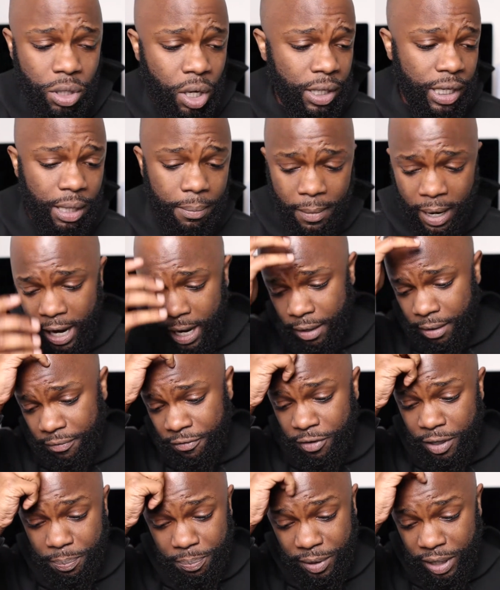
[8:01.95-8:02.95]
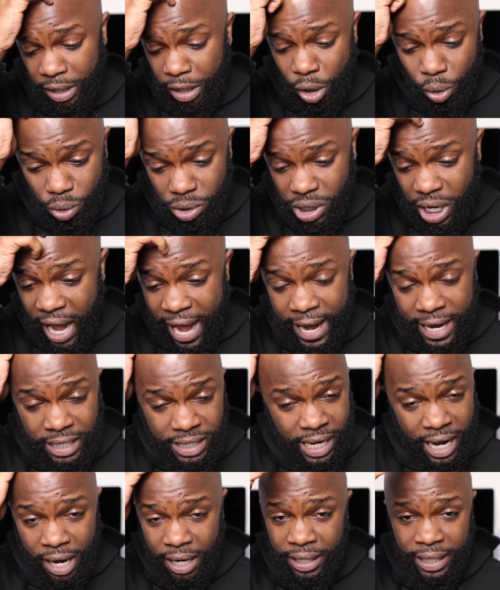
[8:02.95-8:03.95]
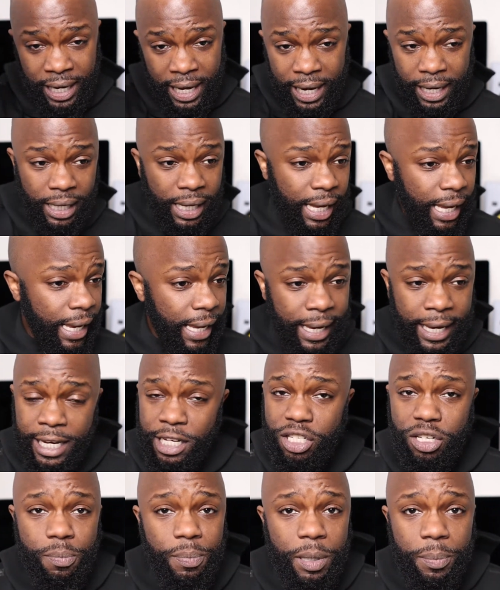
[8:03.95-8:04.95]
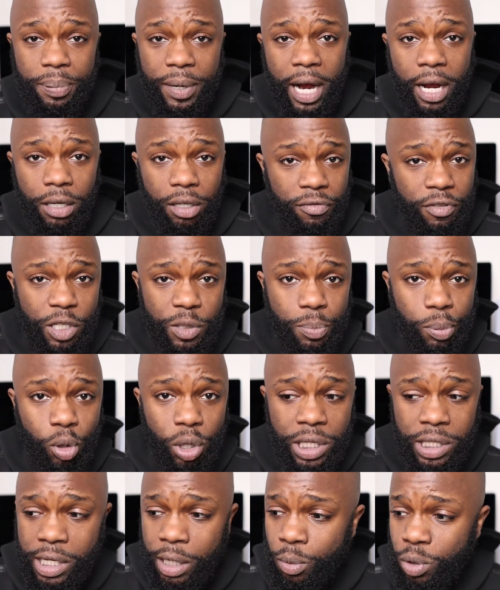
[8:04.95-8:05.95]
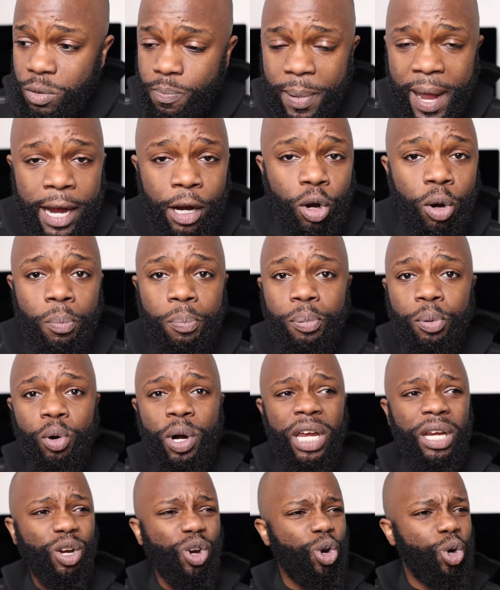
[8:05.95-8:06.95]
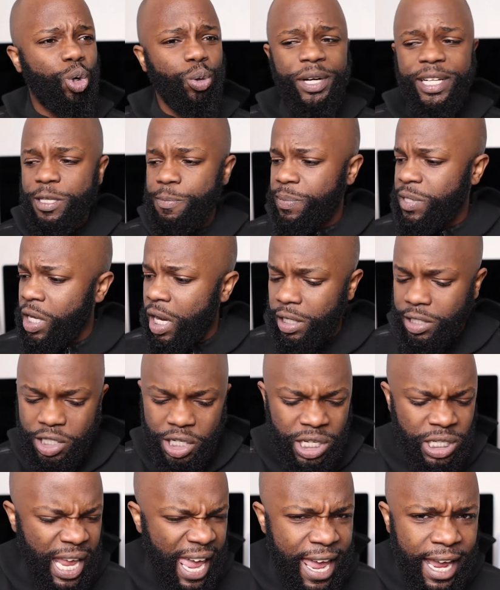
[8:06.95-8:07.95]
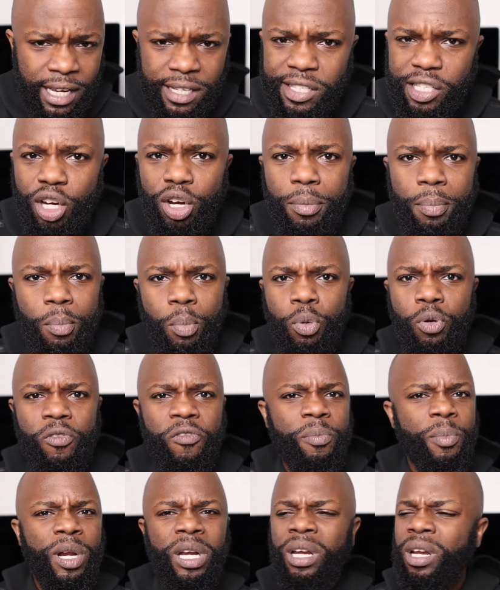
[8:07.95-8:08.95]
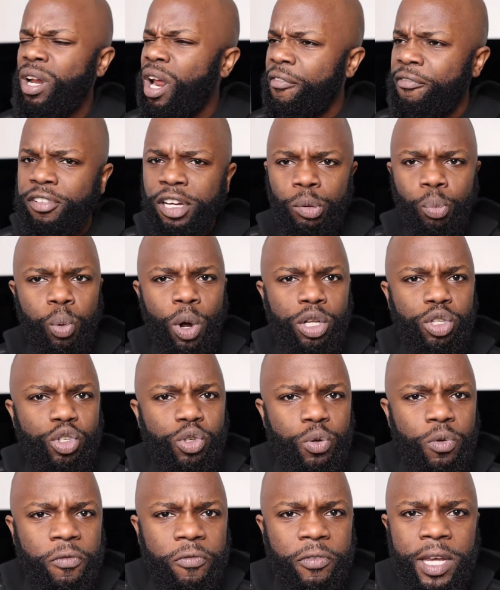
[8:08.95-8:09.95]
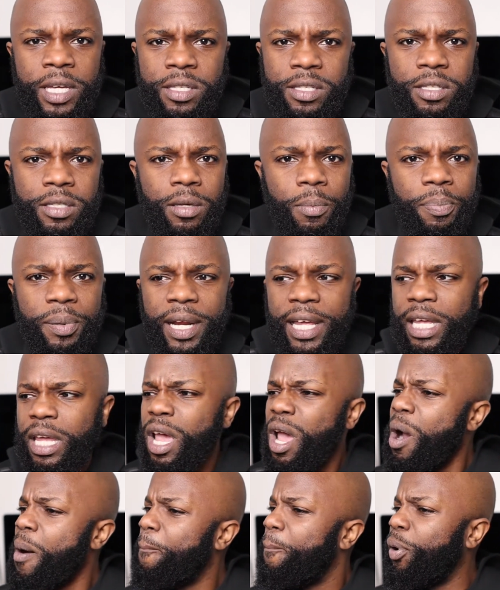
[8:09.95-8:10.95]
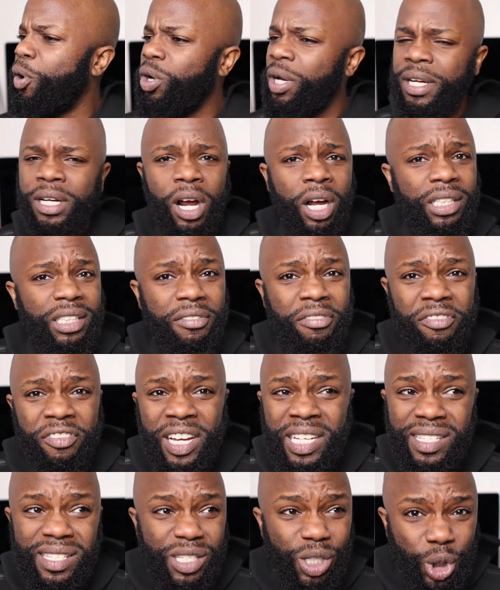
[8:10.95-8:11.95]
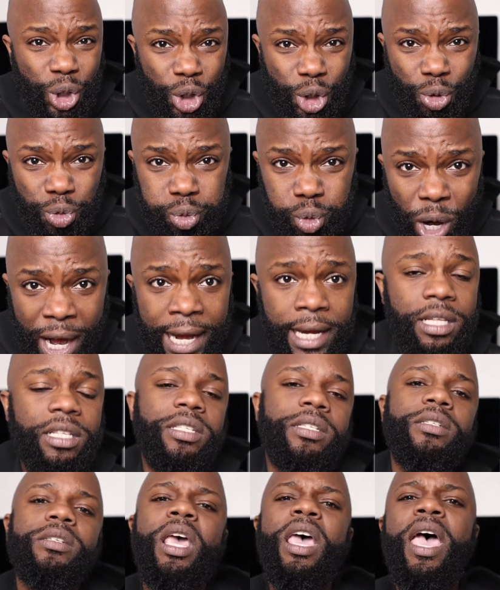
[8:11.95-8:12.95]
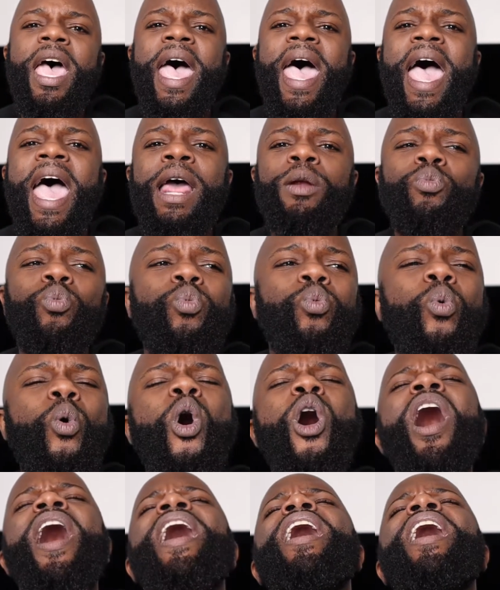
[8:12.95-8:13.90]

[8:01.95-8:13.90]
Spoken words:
on it, man. Flipping those guys out there. He should be proud of his boys. There was bang on point. Crisp touches, excellent movement, lovely 1-2 phases of play, pulling our defence to shreds. And what